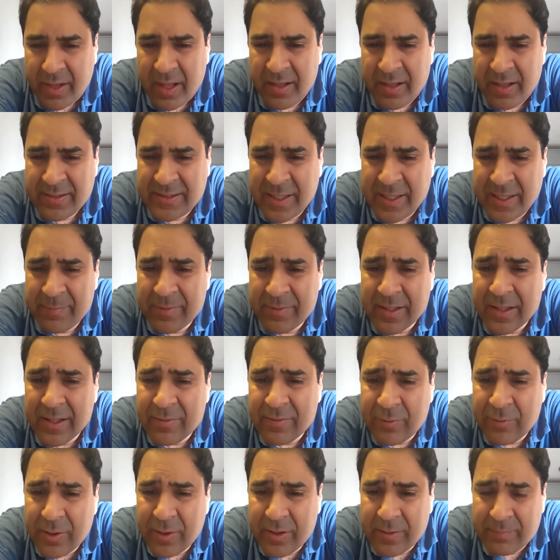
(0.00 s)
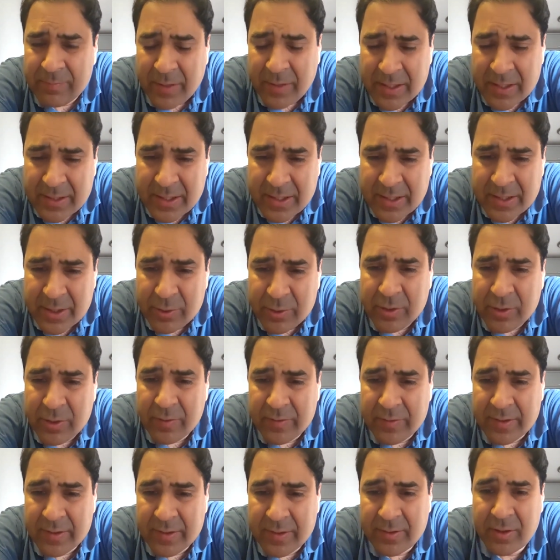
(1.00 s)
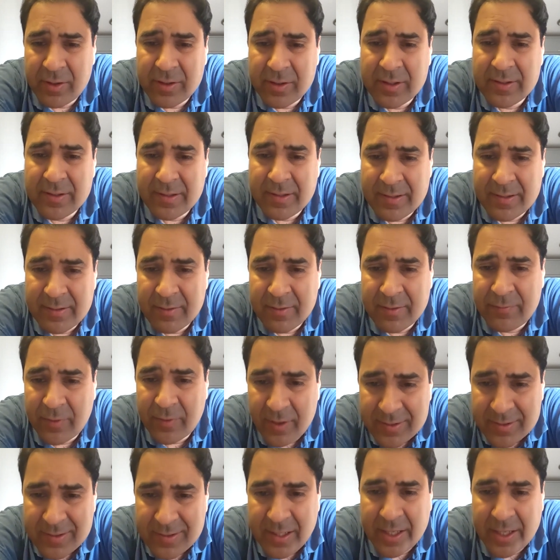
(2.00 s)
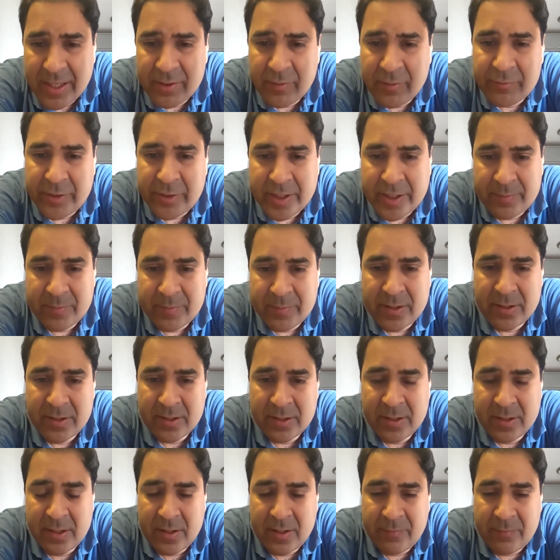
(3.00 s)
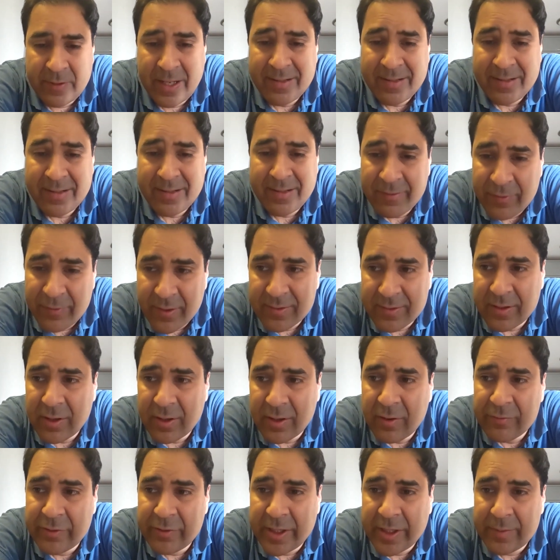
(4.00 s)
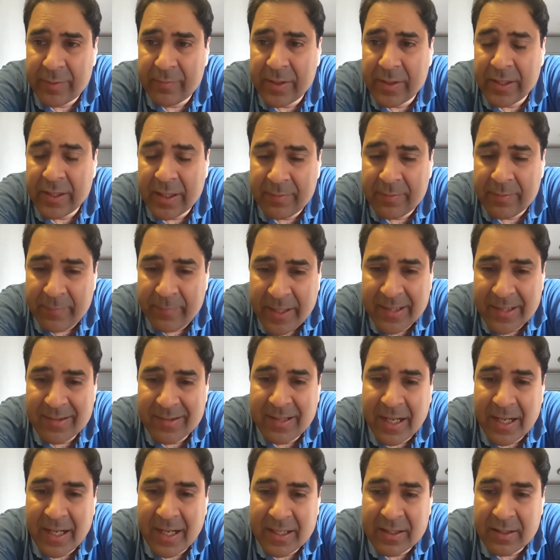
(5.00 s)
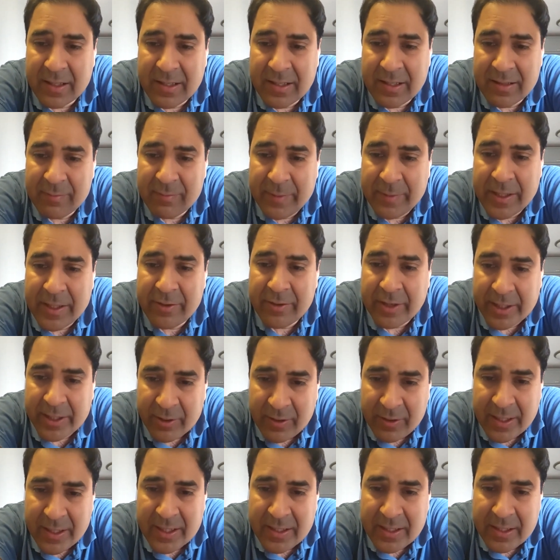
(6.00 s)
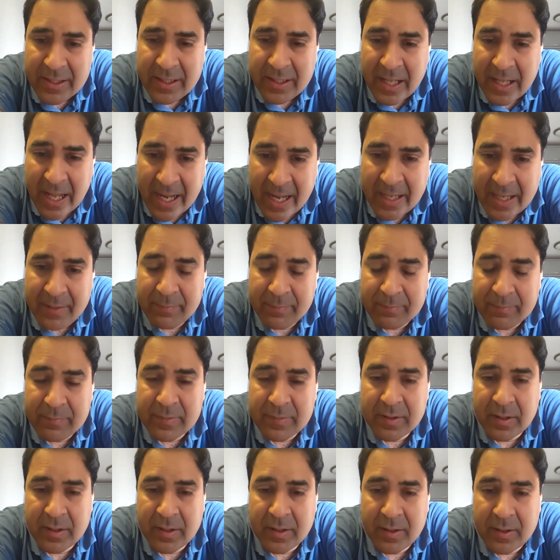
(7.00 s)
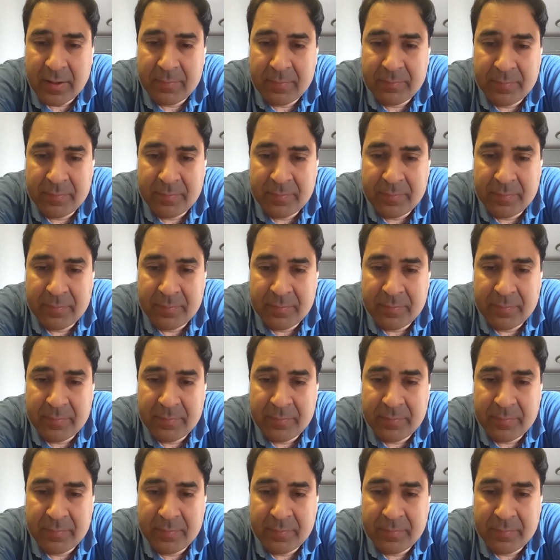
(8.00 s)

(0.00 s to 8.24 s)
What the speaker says: stem cells for a multitude of disorders is the first line of treatment. When I say first line of treatment, it means that it has been regulated and uh,